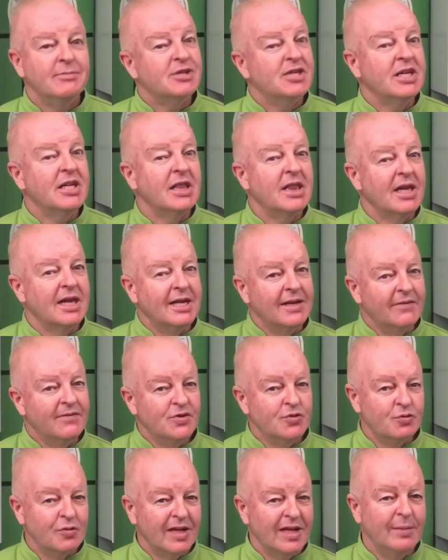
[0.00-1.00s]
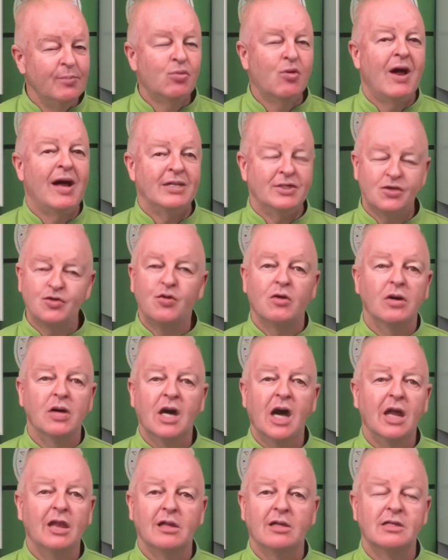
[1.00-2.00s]
she loves really bright, strong
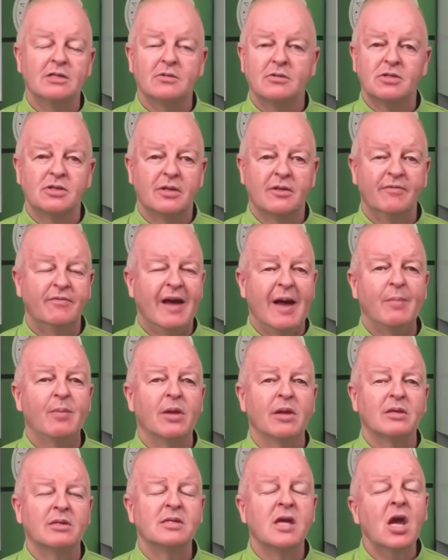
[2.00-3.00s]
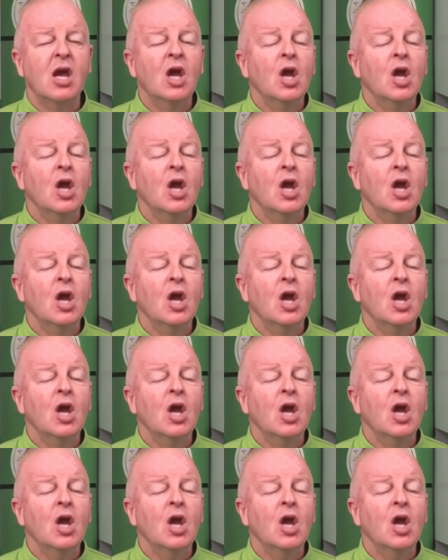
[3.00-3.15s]
colors, which are fabulous.